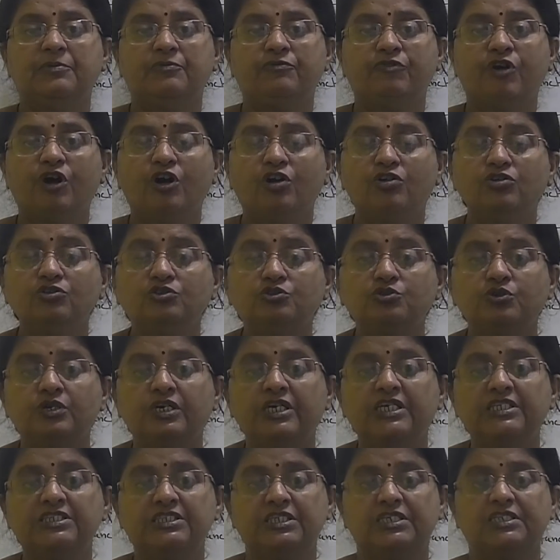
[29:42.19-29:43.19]
wound to
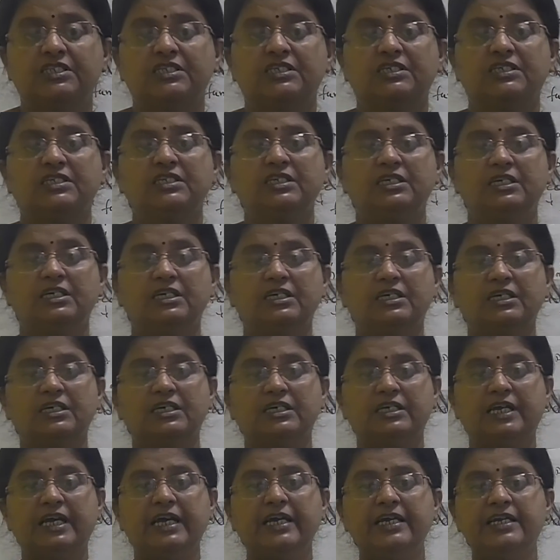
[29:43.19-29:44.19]
each other,
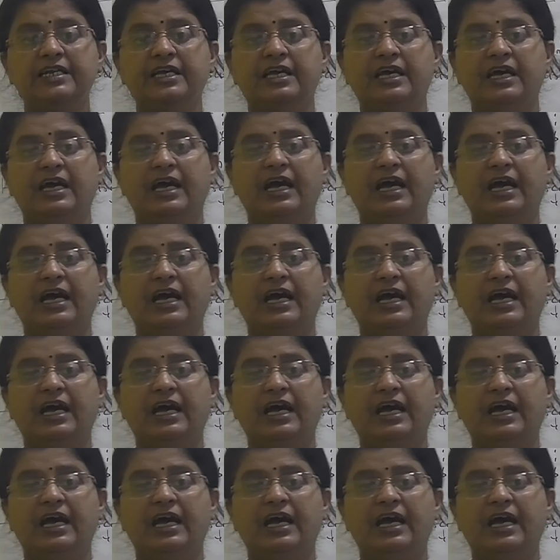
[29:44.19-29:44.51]
right?